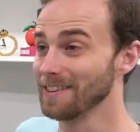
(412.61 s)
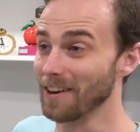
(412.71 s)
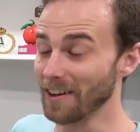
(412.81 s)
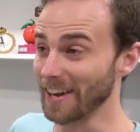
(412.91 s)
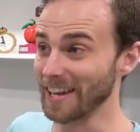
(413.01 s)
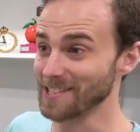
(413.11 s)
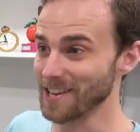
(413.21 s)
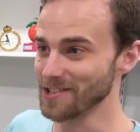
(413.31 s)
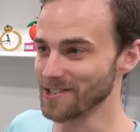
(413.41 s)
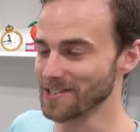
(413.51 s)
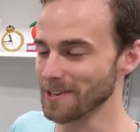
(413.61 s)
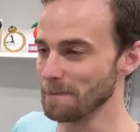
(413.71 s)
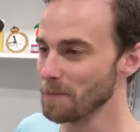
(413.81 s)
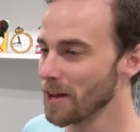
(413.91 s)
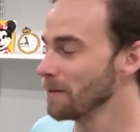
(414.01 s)
Well, I guess I just
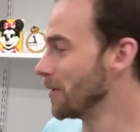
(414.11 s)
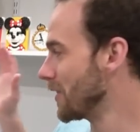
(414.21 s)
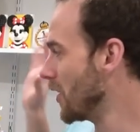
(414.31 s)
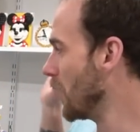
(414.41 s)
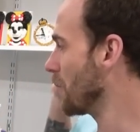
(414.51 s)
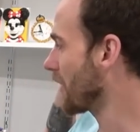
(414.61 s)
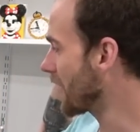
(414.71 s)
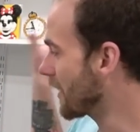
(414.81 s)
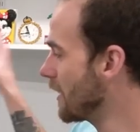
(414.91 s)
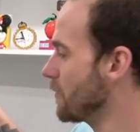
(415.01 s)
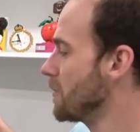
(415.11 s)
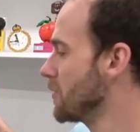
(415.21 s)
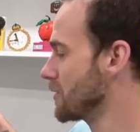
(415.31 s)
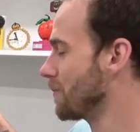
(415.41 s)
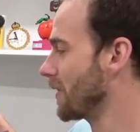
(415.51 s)
did. But no, we're gonna keep the
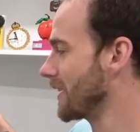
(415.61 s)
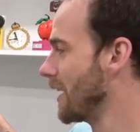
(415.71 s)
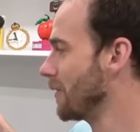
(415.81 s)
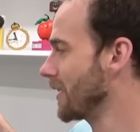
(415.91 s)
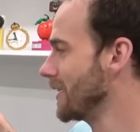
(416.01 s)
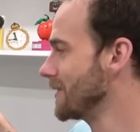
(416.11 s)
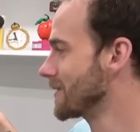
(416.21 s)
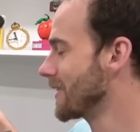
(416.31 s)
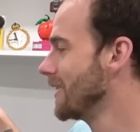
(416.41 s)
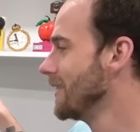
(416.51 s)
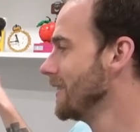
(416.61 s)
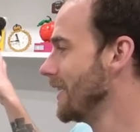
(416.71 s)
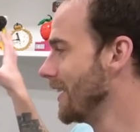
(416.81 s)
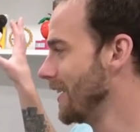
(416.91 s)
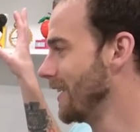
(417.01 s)
amusement park how it is,
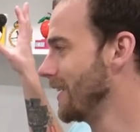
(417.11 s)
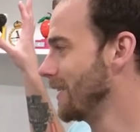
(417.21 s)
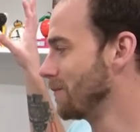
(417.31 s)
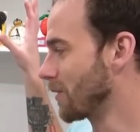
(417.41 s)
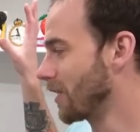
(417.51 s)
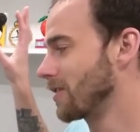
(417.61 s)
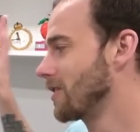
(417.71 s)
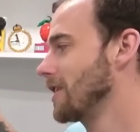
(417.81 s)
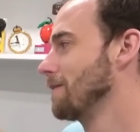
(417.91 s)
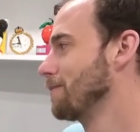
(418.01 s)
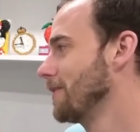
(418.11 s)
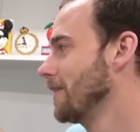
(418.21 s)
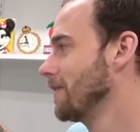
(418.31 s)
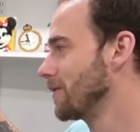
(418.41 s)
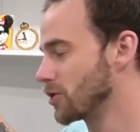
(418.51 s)
and we're gonna keep
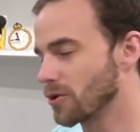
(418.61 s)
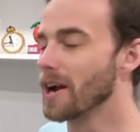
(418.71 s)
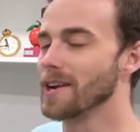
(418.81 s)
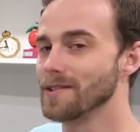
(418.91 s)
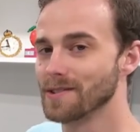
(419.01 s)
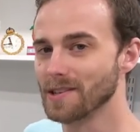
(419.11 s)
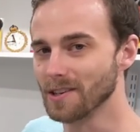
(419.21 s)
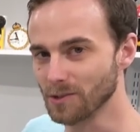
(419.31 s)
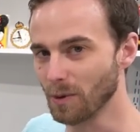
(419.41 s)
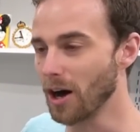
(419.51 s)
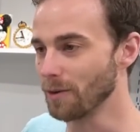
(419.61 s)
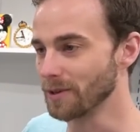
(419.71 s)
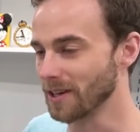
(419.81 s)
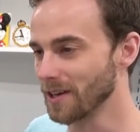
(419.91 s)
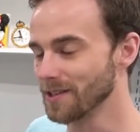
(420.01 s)
the trains as well
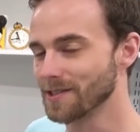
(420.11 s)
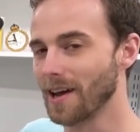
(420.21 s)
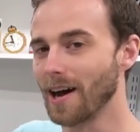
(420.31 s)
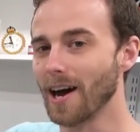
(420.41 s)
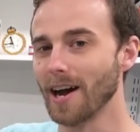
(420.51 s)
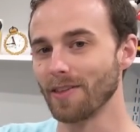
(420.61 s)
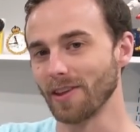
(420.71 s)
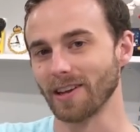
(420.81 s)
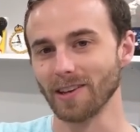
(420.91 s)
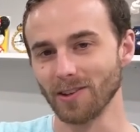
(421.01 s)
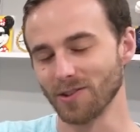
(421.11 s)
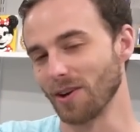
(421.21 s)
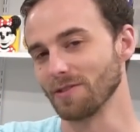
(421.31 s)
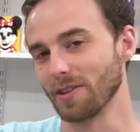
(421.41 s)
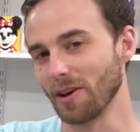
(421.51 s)
because I think it
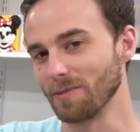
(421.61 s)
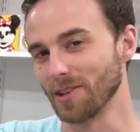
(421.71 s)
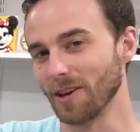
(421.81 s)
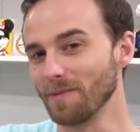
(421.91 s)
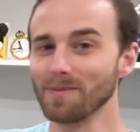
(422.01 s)
deserves a thumbs up.